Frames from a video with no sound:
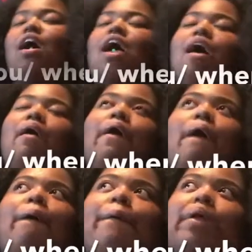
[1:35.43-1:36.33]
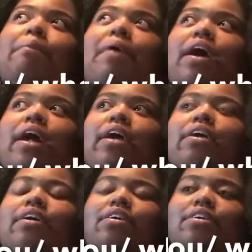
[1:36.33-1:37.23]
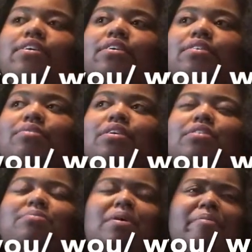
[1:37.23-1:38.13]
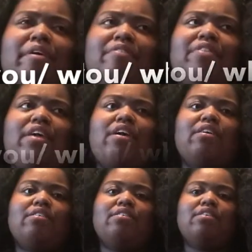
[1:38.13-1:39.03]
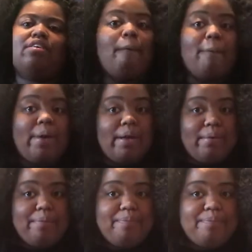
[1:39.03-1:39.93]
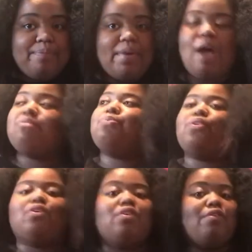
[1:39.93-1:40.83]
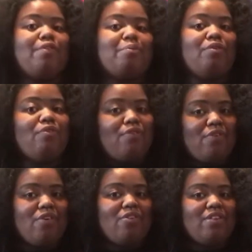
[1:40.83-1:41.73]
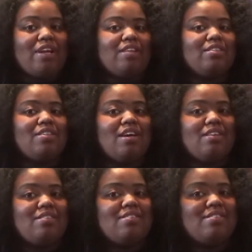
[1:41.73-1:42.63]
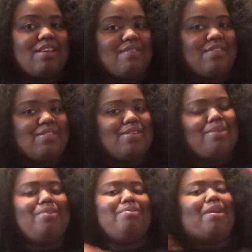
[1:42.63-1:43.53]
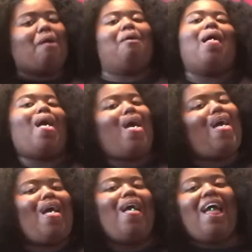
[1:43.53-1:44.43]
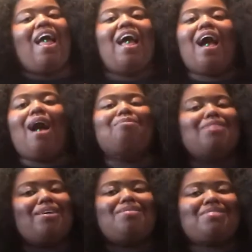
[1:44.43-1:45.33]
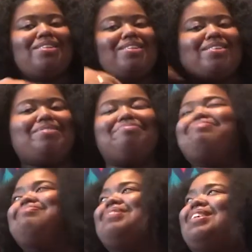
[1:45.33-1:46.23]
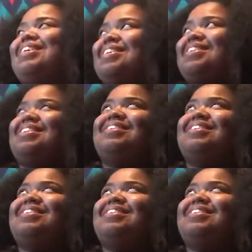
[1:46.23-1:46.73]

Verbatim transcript: How old am I? What's my birthday? Well, I was born on November fourth, nineteen ninety-seven. So, you know, I'm the club.